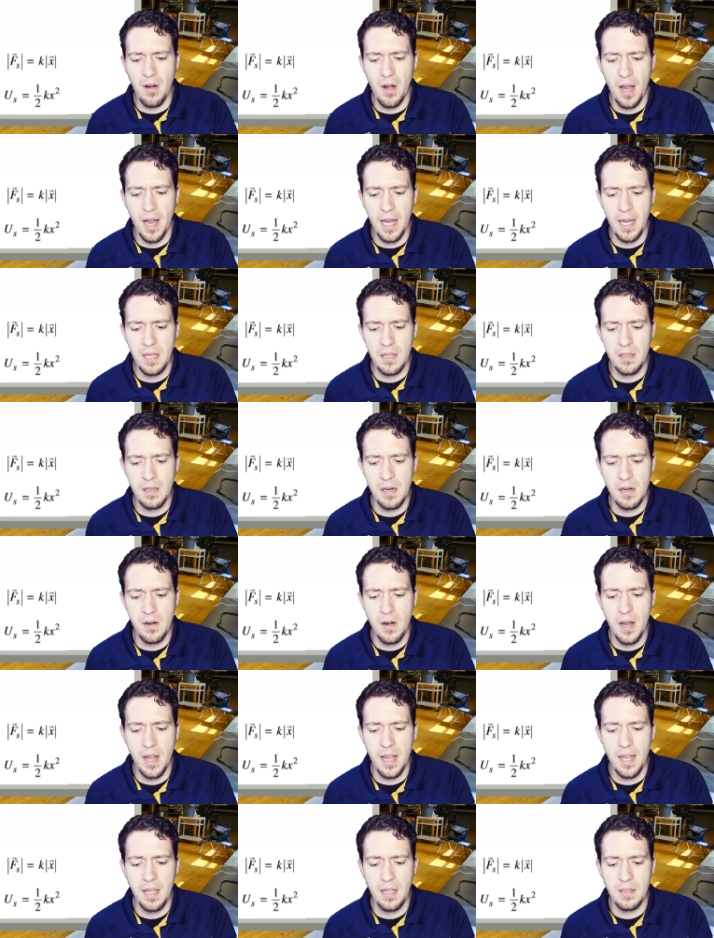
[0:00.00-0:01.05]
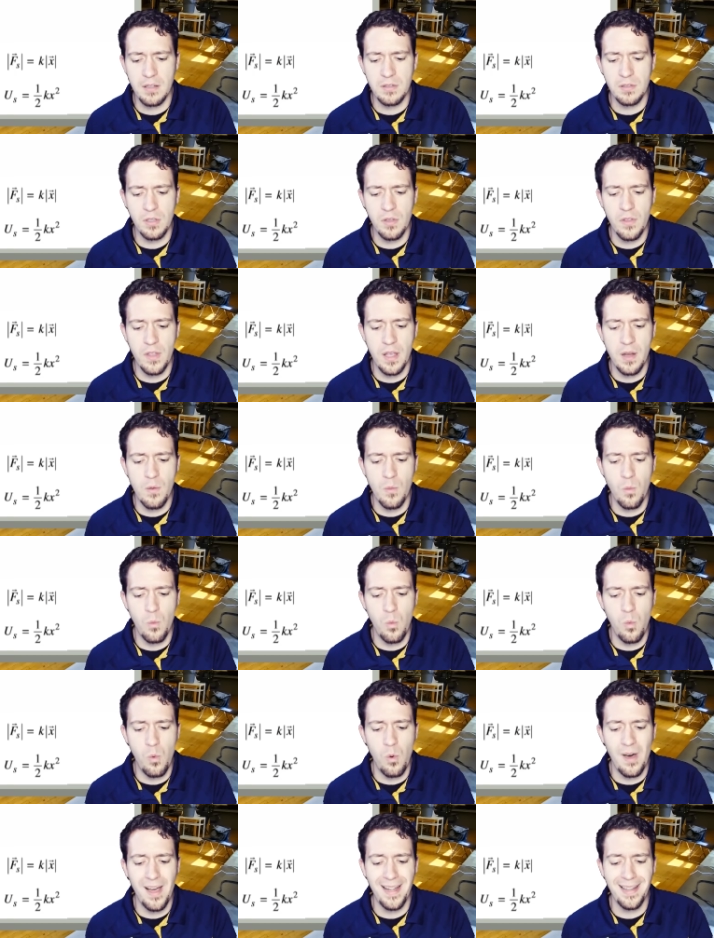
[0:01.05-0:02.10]
right, all right, so then
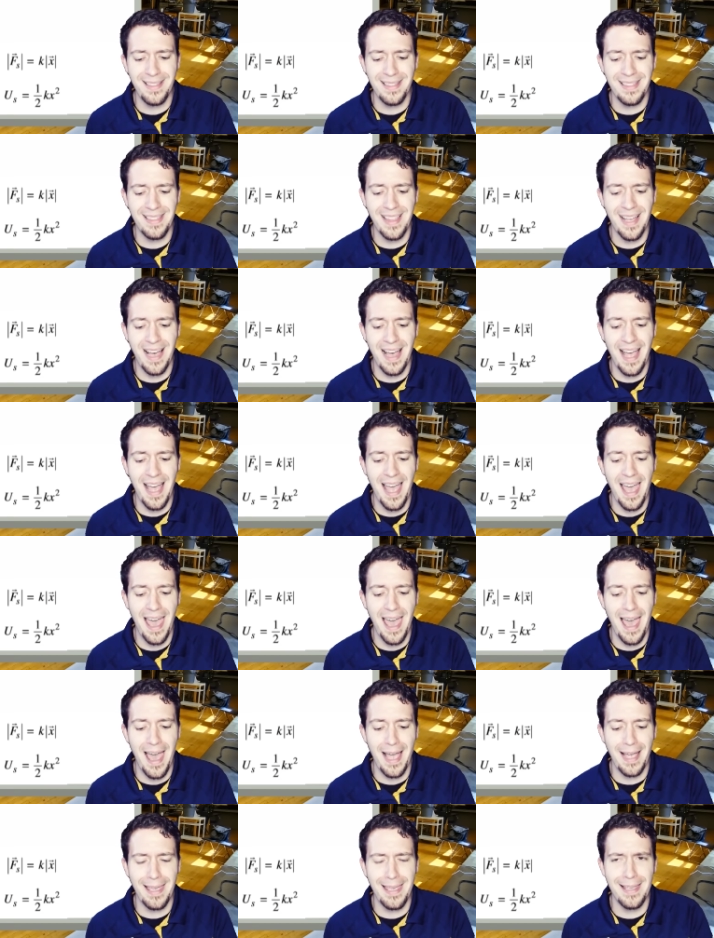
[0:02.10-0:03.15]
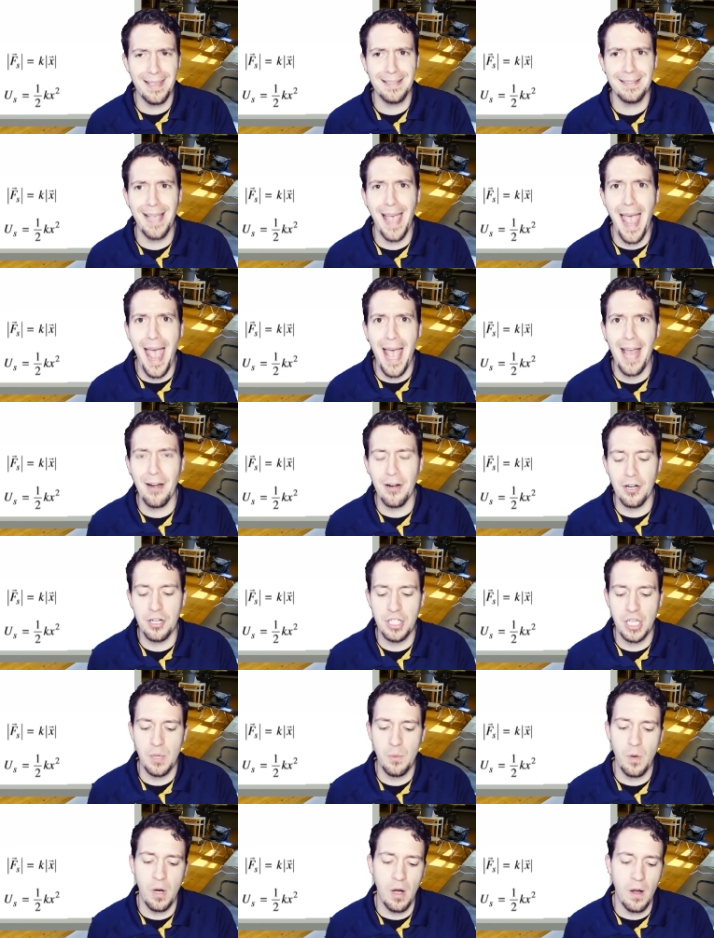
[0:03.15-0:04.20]
what the heck is
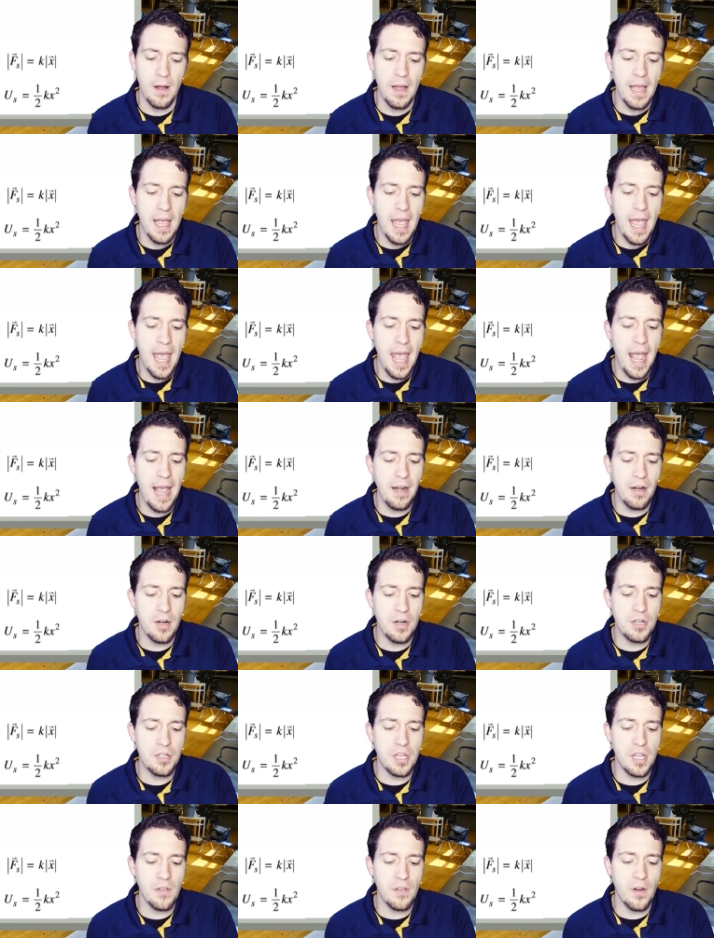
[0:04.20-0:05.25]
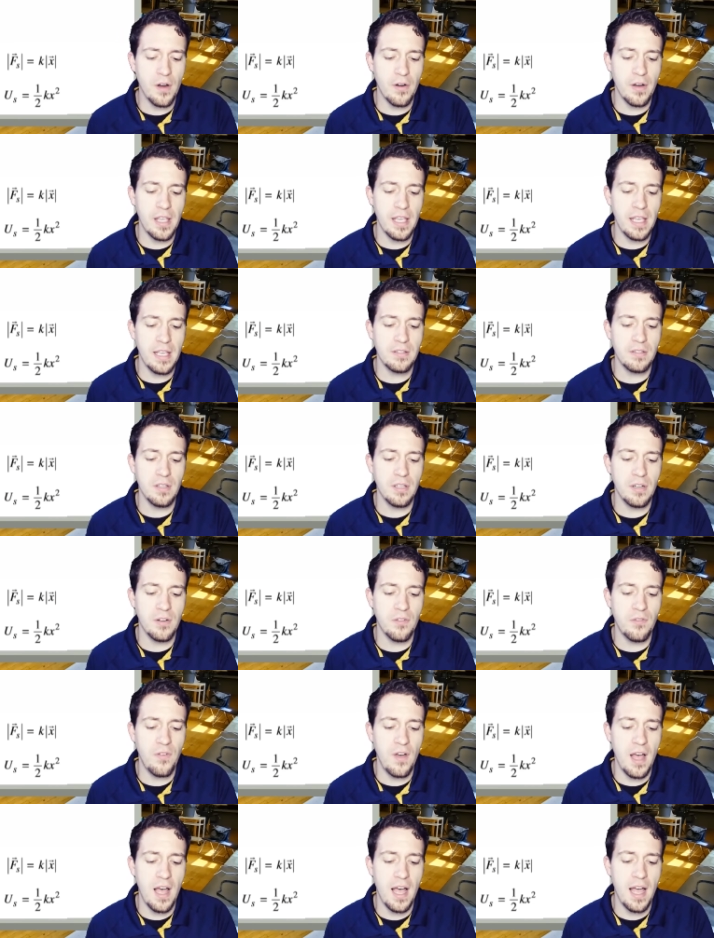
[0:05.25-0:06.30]
energy? Well, energy, very easily
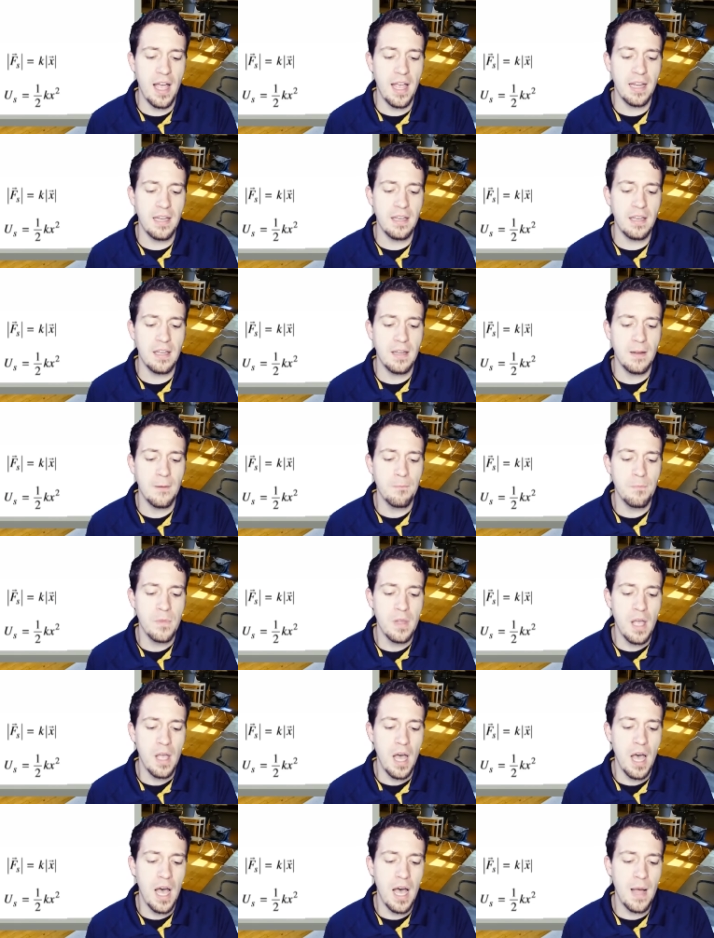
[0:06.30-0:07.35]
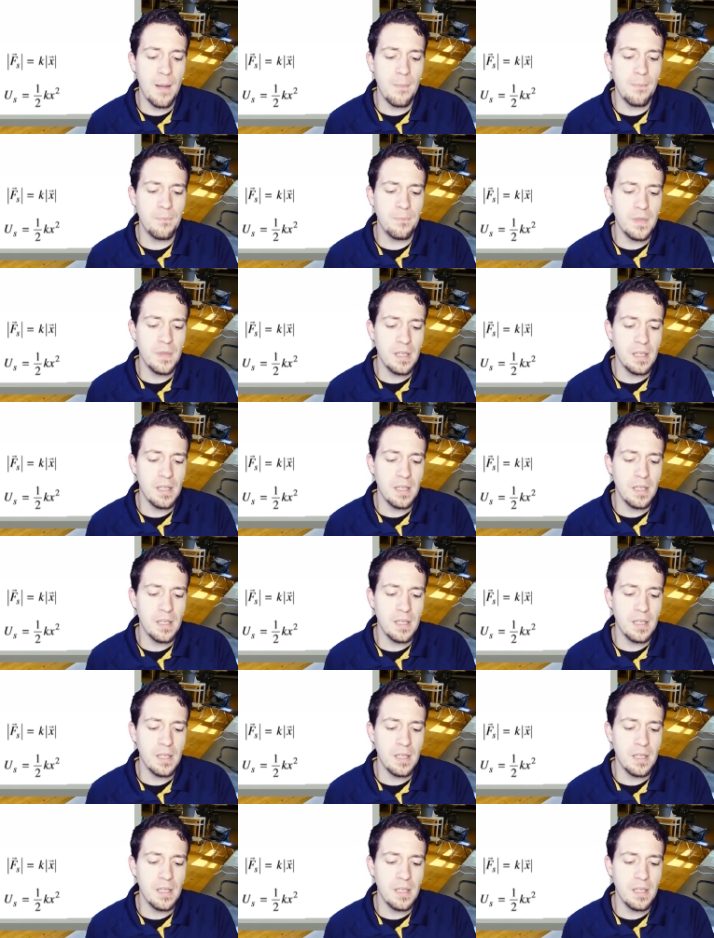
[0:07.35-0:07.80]
defined, um,